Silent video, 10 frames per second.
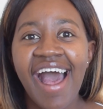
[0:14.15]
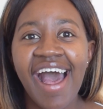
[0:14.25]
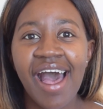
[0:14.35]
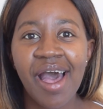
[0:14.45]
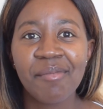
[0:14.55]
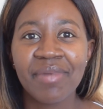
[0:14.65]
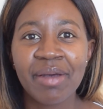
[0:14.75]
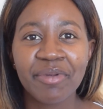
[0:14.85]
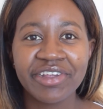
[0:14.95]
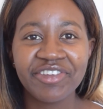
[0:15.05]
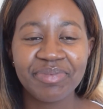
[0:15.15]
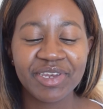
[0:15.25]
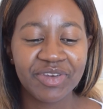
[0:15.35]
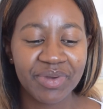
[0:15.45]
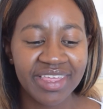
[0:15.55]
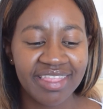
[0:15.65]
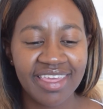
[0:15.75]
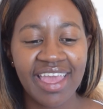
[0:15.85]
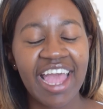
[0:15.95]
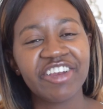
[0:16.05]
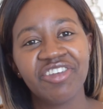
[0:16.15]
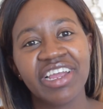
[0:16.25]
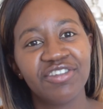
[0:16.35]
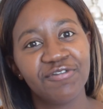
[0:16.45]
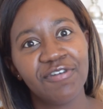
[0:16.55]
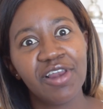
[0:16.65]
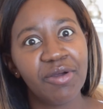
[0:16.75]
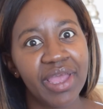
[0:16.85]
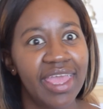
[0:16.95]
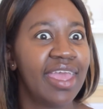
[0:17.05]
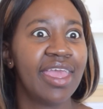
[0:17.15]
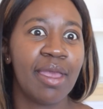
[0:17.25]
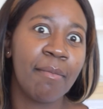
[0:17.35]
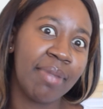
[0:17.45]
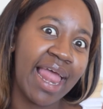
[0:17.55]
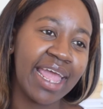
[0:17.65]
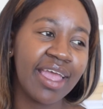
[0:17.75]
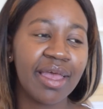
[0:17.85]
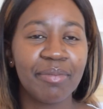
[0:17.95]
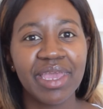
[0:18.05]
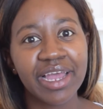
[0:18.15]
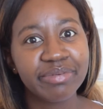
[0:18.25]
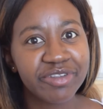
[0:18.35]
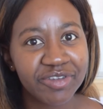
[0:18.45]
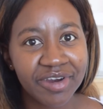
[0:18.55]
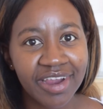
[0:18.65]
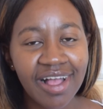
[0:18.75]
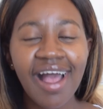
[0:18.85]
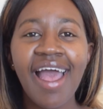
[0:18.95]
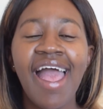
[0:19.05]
I'm going to be doing I tried to follow a blank makeup tutorial